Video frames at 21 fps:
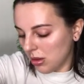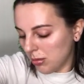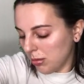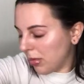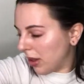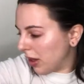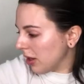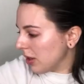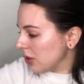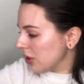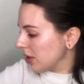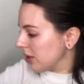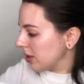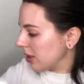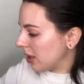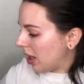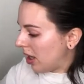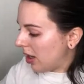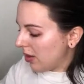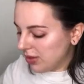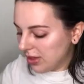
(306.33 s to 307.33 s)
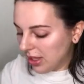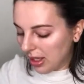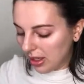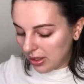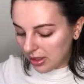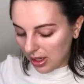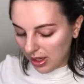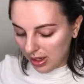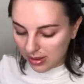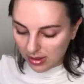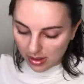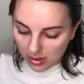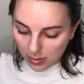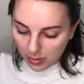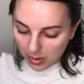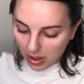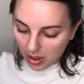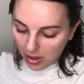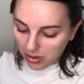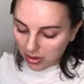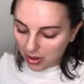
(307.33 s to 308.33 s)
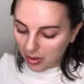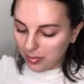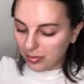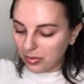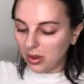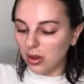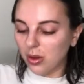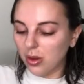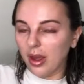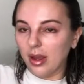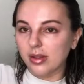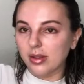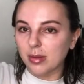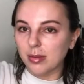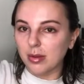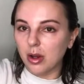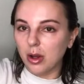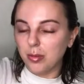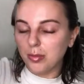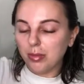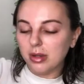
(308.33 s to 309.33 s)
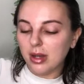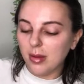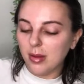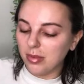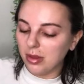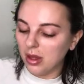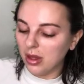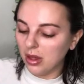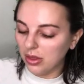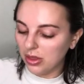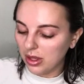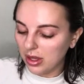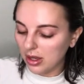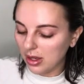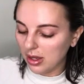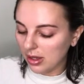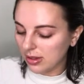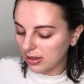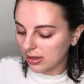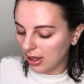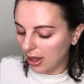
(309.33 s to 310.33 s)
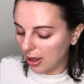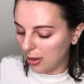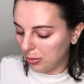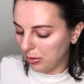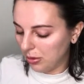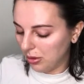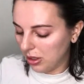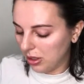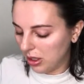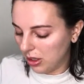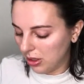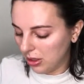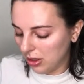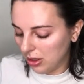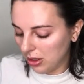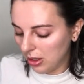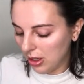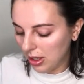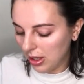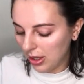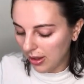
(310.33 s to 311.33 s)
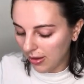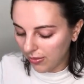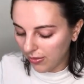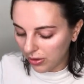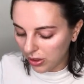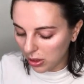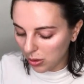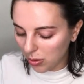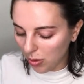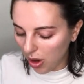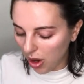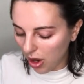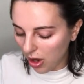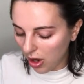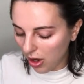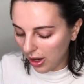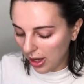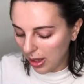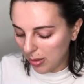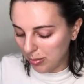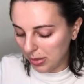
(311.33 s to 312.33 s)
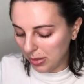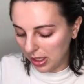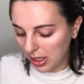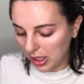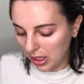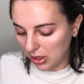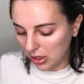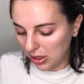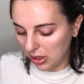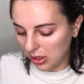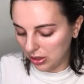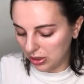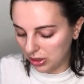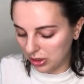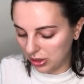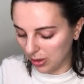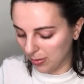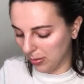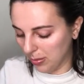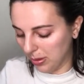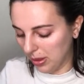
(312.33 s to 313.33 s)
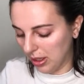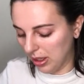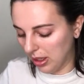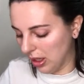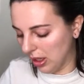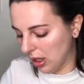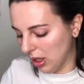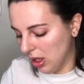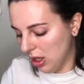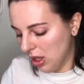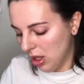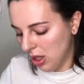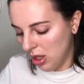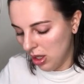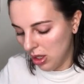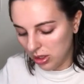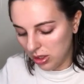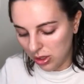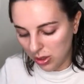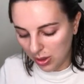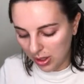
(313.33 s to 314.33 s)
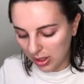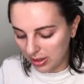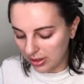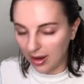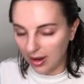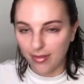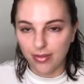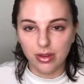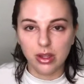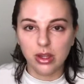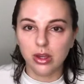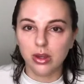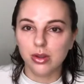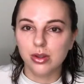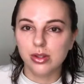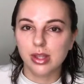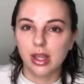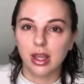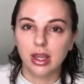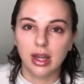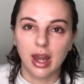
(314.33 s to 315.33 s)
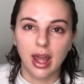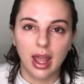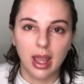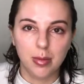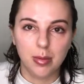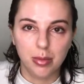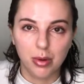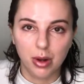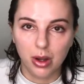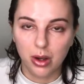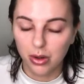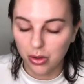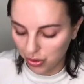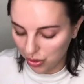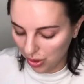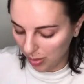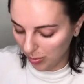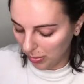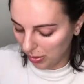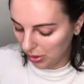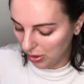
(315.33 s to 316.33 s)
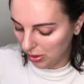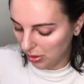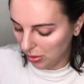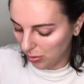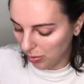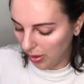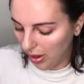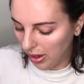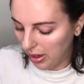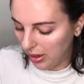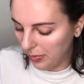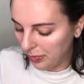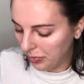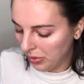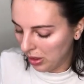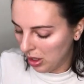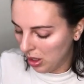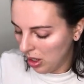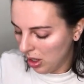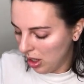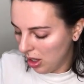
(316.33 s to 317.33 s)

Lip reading: Better just to kind of sanitize as we go though. Okay, so I'm gonna open up the scalpel here. If you are a beginner to dermaplaning, you can definitely use like an eyebrow trimmer, right?